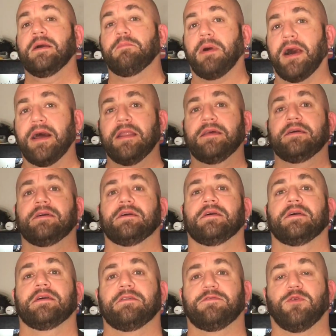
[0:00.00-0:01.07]
But
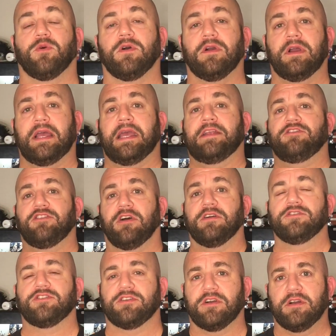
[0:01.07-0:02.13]
for a
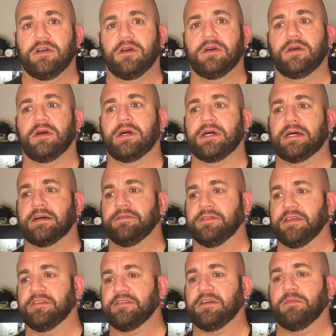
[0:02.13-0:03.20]
charger uh, of
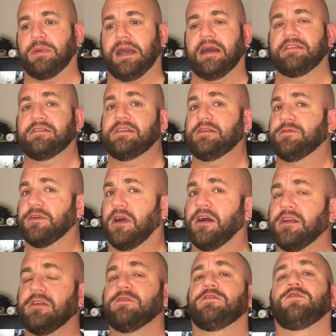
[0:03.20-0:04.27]
this capacity for
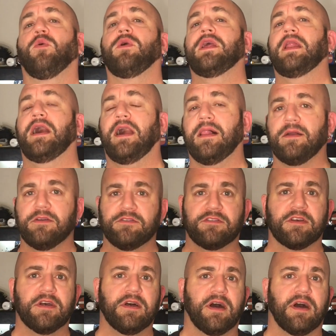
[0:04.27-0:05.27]
under $40,